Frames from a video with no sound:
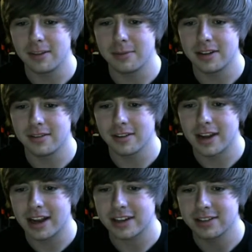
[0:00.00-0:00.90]
bit of a
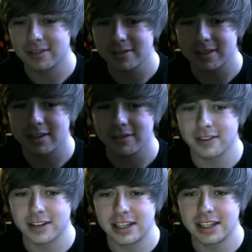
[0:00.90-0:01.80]
reaction. It was kind of
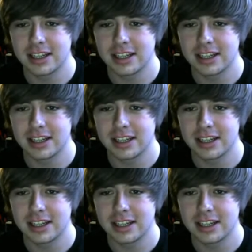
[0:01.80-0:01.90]
funny.